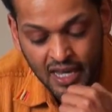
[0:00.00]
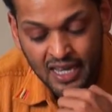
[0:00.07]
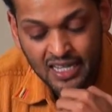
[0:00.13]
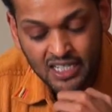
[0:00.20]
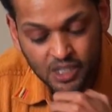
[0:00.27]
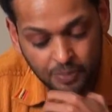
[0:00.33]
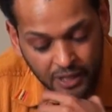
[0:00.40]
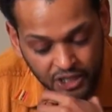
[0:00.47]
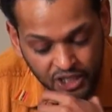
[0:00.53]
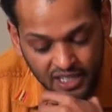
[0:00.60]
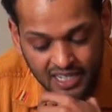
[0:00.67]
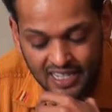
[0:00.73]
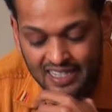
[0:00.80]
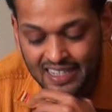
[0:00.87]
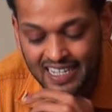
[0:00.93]

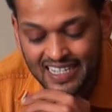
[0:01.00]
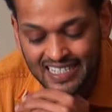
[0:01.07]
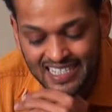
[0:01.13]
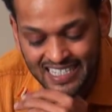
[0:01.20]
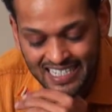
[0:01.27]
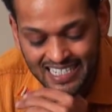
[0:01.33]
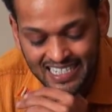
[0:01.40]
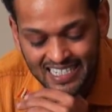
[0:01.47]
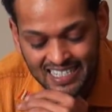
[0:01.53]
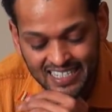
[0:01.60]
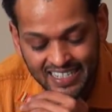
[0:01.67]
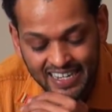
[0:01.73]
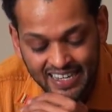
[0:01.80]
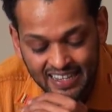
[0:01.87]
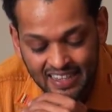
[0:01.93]
especially in the insistence
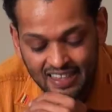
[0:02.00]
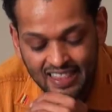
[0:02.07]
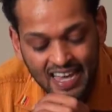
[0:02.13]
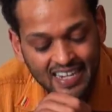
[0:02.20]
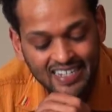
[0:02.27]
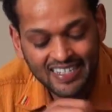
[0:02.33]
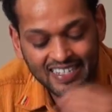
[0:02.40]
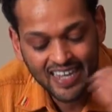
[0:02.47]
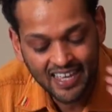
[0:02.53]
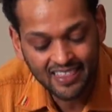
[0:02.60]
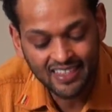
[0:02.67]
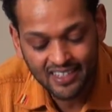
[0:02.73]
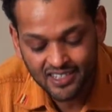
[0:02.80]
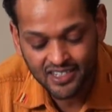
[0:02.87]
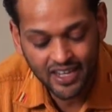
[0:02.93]
that death
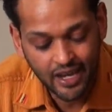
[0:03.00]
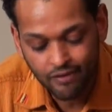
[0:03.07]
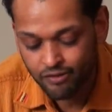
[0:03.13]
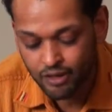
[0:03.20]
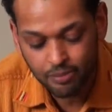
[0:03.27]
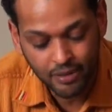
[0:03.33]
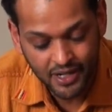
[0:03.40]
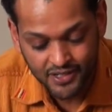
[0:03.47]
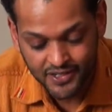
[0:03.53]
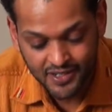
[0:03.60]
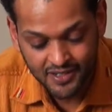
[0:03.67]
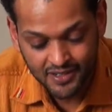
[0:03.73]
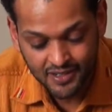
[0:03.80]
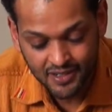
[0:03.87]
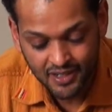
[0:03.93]
is
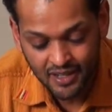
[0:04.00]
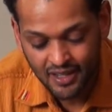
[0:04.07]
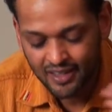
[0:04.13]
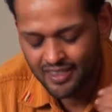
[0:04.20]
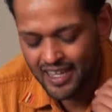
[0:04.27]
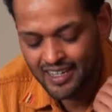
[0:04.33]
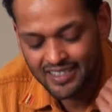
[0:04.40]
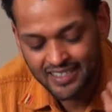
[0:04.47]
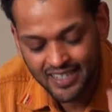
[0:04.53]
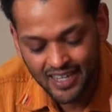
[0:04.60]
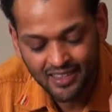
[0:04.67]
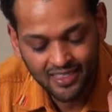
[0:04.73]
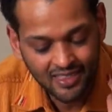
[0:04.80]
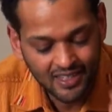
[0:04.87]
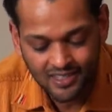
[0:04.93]
ever-present, that
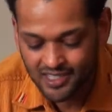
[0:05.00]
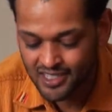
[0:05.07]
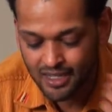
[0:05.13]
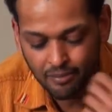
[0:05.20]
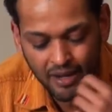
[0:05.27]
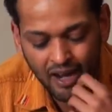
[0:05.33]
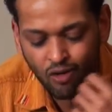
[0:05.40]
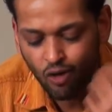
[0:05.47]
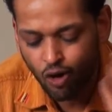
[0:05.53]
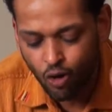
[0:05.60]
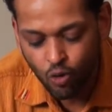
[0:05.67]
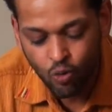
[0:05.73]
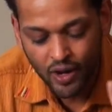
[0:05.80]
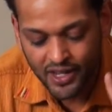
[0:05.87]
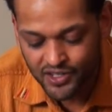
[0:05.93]
death is somehow
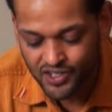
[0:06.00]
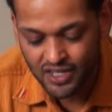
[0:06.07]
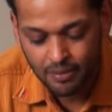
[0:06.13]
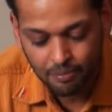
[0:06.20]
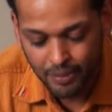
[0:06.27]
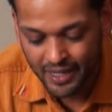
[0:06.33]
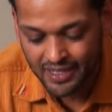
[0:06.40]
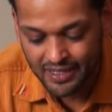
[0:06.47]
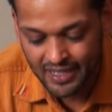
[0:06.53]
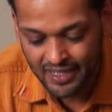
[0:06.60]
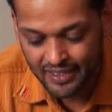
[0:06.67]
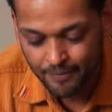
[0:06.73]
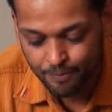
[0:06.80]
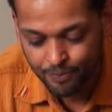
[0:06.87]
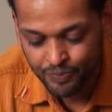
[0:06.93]
always impending,
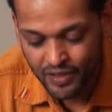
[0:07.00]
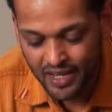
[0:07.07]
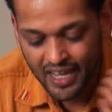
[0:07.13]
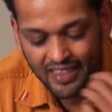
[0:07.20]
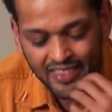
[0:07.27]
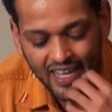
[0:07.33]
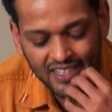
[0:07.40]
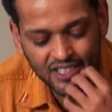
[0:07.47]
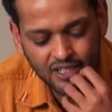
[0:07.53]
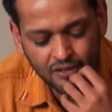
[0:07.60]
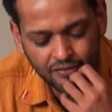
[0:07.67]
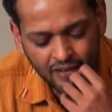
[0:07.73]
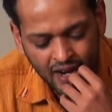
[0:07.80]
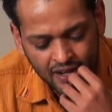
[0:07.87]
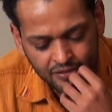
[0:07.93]
and that
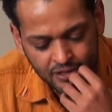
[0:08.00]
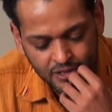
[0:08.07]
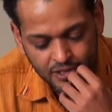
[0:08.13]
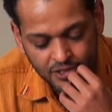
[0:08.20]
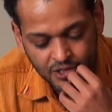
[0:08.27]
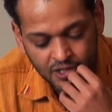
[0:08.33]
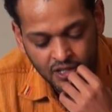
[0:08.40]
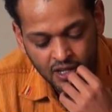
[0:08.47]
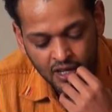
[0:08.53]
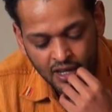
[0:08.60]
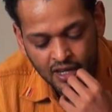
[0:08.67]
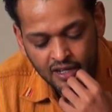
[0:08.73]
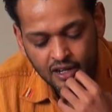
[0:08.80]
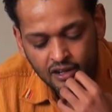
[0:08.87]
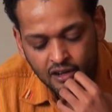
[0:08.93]
survivors
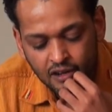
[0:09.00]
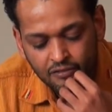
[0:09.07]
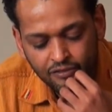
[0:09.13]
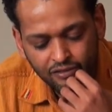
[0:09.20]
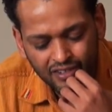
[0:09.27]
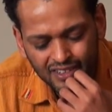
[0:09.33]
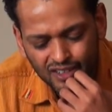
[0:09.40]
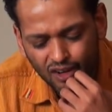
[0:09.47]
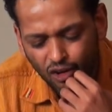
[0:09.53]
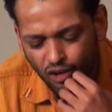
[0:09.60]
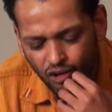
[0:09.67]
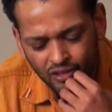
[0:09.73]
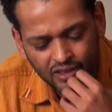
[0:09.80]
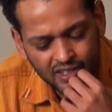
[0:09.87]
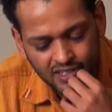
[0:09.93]
can confront
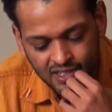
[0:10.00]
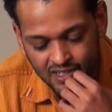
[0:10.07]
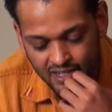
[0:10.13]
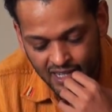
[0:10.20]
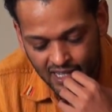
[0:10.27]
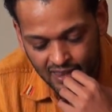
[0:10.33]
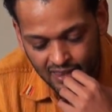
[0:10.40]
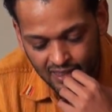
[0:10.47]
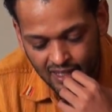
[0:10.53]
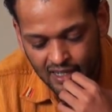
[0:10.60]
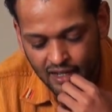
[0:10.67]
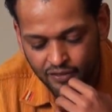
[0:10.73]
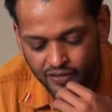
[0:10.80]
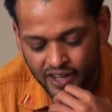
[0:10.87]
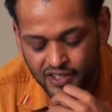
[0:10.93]
all this death in
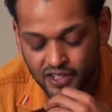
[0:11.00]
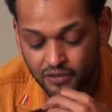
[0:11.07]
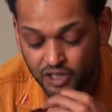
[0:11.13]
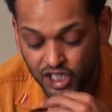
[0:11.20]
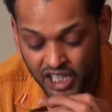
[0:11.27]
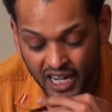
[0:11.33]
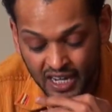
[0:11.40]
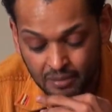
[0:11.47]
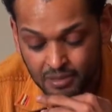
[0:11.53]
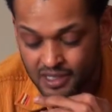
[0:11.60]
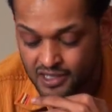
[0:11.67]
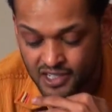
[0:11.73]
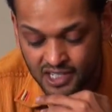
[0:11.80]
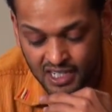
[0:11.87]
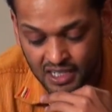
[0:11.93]
the face of shame and
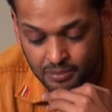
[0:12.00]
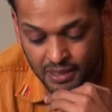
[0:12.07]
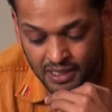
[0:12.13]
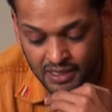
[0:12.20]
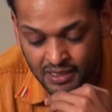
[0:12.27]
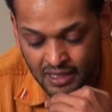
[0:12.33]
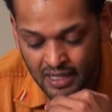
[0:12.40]
stigma